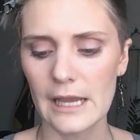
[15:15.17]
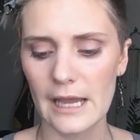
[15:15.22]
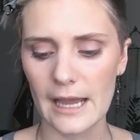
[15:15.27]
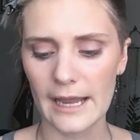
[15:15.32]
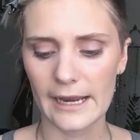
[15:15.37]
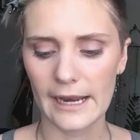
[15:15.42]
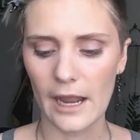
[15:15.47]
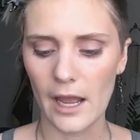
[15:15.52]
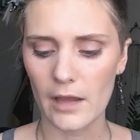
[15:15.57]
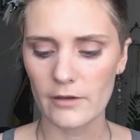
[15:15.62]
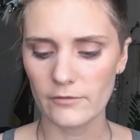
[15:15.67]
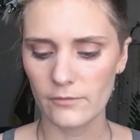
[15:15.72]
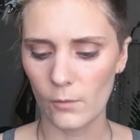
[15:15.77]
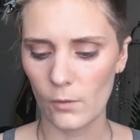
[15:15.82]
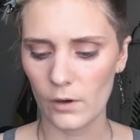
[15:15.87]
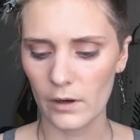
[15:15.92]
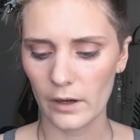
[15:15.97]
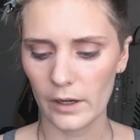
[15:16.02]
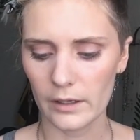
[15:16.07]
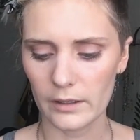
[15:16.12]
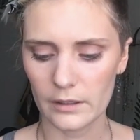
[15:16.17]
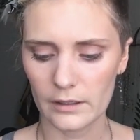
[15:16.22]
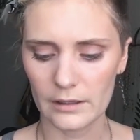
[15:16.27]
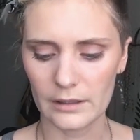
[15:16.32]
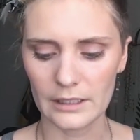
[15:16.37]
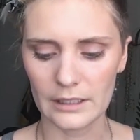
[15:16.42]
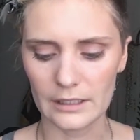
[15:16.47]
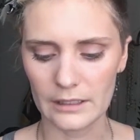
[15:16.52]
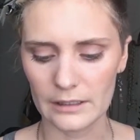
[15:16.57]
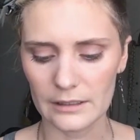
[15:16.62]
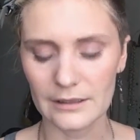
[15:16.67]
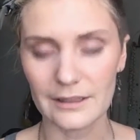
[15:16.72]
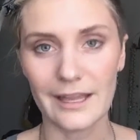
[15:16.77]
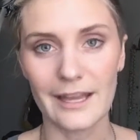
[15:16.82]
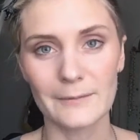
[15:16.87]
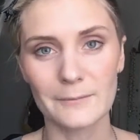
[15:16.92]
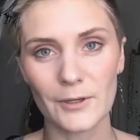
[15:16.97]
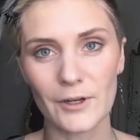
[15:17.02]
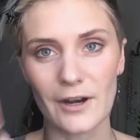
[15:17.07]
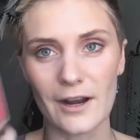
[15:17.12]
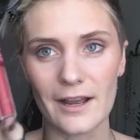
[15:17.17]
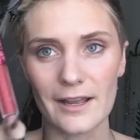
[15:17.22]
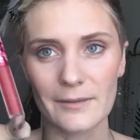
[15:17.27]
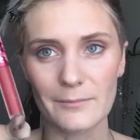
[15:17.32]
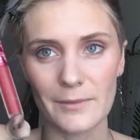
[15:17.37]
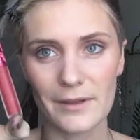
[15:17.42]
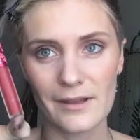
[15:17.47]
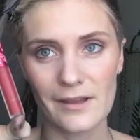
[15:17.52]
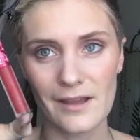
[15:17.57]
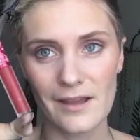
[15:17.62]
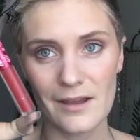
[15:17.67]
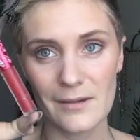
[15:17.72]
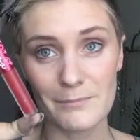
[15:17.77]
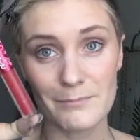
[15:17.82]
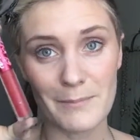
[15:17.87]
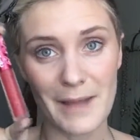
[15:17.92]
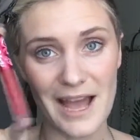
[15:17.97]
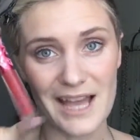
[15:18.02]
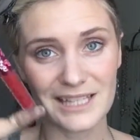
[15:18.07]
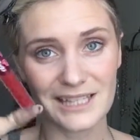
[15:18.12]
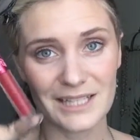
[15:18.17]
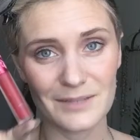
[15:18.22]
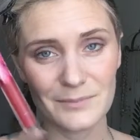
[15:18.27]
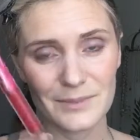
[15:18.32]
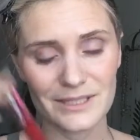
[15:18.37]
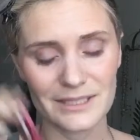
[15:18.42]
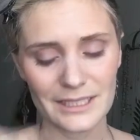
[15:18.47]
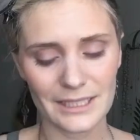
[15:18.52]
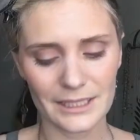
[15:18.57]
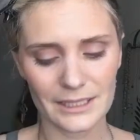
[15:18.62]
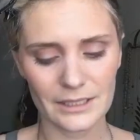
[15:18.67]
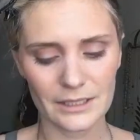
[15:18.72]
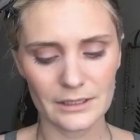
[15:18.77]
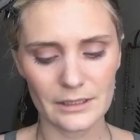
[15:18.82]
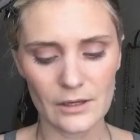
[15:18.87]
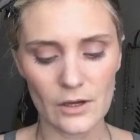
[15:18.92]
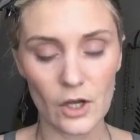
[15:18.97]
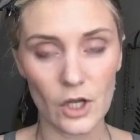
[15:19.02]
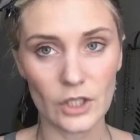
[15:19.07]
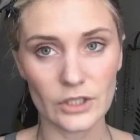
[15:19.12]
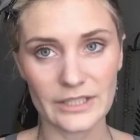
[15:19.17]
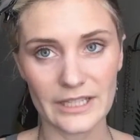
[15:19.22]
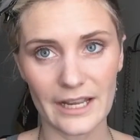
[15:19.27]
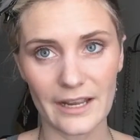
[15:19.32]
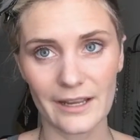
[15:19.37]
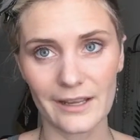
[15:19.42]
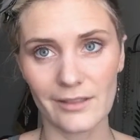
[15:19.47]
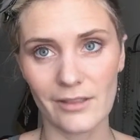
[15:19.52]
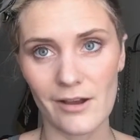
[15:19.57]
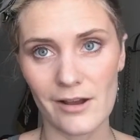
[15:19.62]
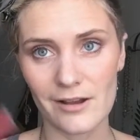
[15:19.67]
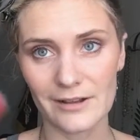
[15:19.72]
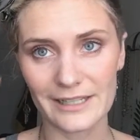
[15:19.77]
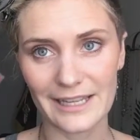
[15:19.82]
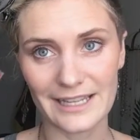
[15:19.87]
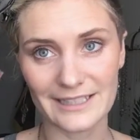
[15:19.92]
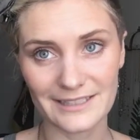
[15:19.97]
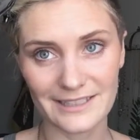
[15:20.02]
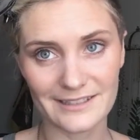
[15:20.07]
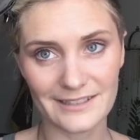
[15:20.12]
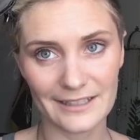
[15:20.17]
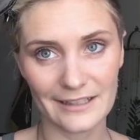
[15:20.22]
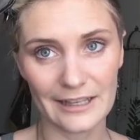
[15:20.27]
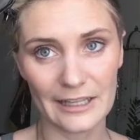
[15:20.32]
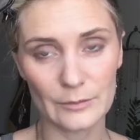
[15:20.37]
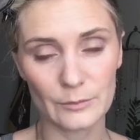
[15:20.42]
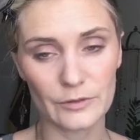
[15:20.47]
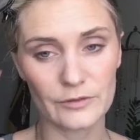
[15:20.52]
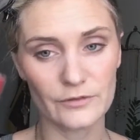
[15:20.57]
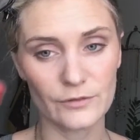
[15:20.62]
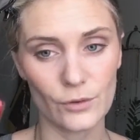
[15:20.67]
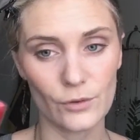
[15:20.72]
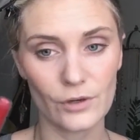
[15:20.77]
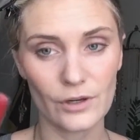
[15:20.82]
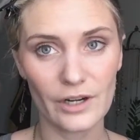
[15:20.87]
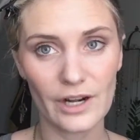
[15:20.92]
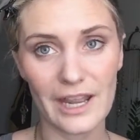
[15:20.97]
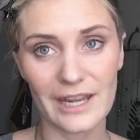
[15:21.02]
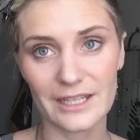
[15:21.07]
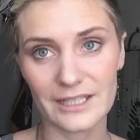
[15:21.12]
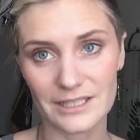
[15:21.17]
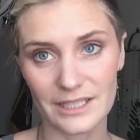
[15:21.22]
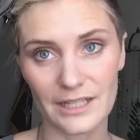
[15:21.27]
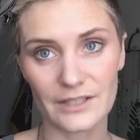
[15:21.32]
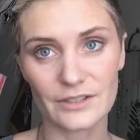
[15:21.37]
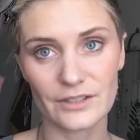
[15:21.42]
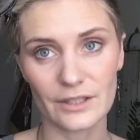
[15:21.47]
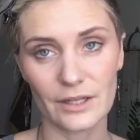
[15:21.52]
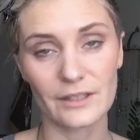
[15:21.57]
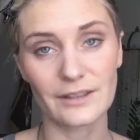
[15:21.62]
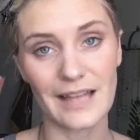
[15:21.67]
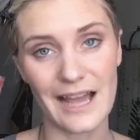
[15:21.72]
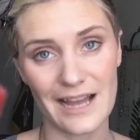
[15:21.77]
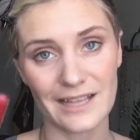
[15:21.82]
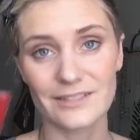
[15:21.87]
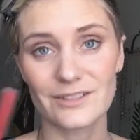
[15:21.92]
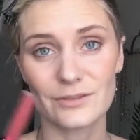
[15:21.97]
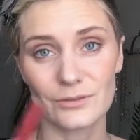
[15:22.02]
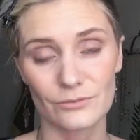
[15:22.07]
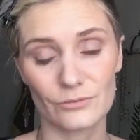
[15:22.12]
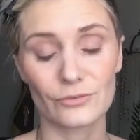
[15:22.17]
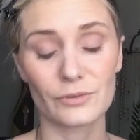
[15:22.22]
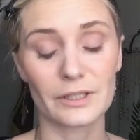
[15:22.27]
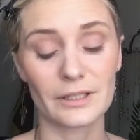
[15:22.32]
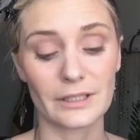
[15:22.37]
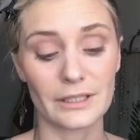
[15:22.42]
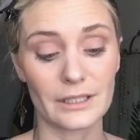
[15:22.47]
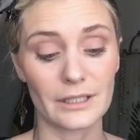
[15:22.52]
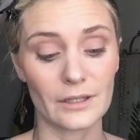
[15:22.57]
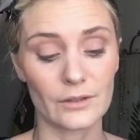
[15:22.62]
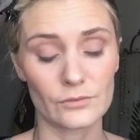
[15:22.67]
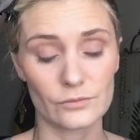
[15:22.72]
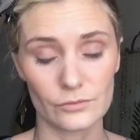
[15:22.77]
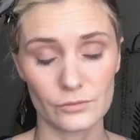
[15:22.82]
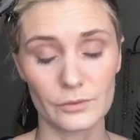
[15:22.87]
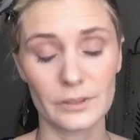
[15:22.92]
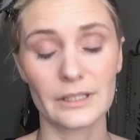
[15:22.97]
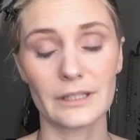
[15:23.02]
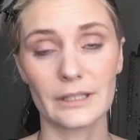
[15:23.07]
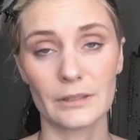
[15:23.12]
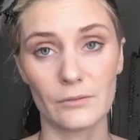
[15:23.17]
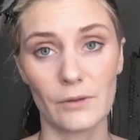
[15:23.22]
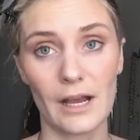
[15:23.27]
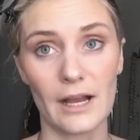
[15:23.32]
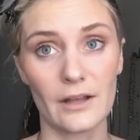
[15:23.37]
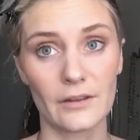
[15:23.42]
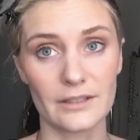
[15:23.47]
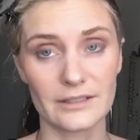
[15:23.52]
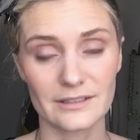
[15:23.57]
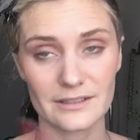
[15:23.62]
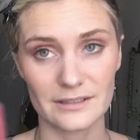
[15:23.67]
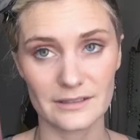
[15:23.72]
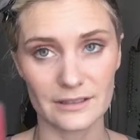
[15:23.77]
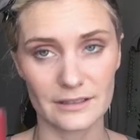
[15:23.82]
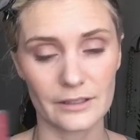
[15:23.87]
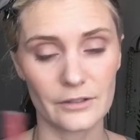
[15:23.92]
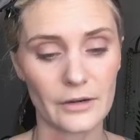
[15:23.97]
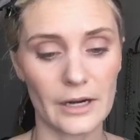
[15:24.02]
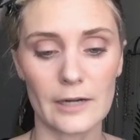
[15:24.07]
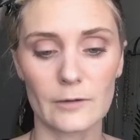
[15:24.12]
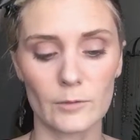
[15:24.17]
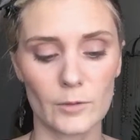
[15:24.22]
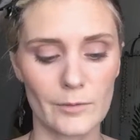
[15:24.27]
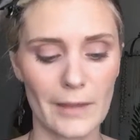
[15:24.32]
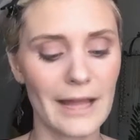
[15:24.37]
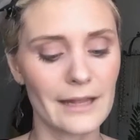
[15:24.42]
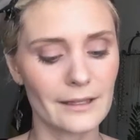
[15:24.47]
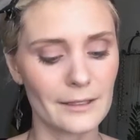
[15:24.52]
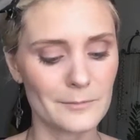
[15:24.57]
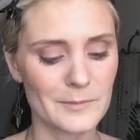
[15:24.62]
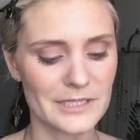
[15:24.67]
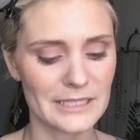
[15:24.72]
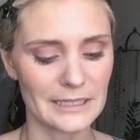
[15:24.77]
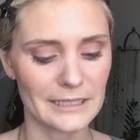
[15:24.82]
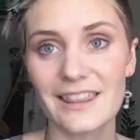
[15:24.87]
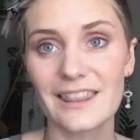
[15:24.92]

I have worn the Lime Crime matte lipstick all day long at Disneyland before, and it does last really, really well. This is an incredible matte lipstick.